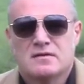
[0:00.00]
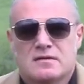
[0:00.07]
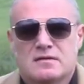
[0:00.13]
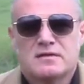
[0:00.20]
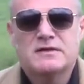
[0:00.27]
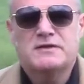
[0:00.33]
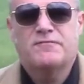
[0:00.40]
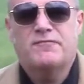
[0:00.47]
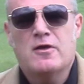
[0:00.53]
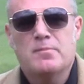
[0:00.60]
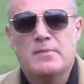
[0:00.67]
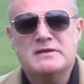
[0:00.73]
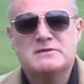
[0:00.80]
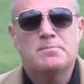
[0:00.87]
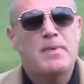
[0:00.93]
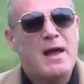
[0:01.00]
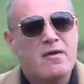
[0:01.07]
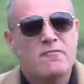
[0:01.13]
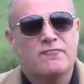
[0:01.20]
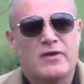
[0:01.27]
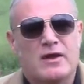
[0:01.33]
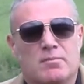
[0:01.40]
This film is
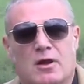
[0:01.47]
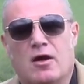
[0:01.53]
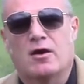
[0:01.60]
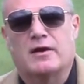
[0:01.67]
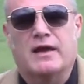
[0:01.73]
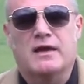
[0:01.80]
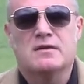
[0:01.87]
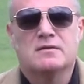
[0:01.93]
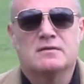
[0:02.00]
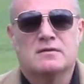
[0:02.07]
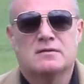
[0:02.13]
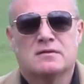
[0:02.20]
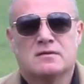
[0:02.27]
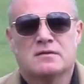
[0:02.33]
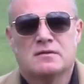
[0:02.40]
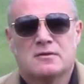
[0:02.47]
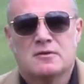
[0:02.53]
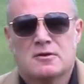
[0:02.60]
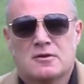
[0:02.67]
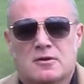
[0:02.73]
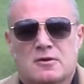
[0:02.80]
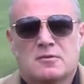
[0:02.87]
about Philip Larkin,
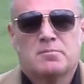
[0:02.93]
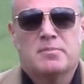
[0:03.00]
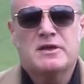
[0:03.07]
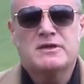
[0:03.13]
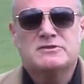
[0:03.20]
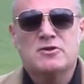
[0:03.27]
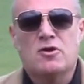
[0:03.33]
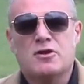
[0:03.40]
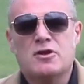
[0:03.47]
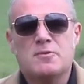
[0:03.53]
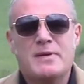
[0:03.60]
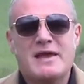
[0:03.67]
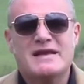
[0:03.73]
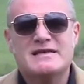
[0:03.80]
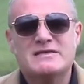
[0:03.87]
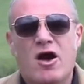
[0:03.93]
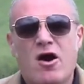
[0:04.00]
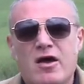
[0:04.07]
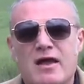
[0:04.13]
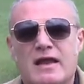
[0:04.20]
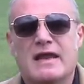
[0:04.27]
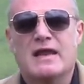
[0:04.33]
but it's not going to be
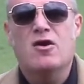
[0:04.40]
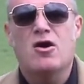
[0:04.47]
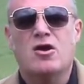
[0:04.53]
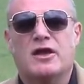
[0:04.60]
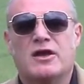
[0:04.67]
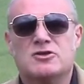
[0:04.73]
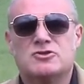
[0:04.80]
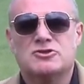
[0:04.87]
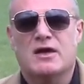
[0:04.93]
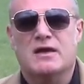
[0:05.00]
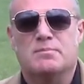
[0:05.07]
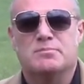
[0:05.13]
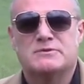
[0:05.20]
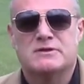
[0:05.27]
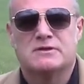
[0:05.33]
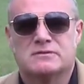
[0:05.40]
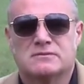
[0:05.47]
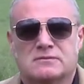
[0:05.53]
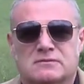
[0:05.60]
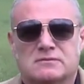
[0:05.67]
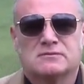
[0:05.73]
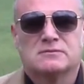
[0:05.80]
entirely Larkin-shaped.
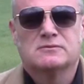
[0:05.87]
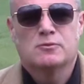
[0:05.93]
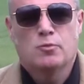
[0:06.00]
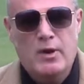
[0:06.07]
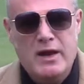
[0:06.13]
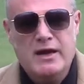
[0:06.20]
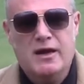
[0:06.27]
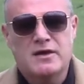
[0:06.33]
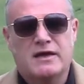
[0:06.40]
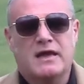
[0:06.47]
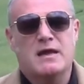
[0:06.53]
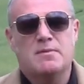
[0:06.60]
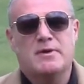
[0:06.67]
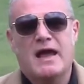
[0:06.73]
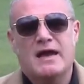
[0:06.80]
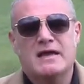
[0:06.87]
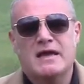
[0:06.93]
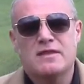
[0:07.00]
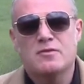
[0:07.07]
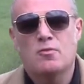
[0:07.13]
We're going to keep getting in the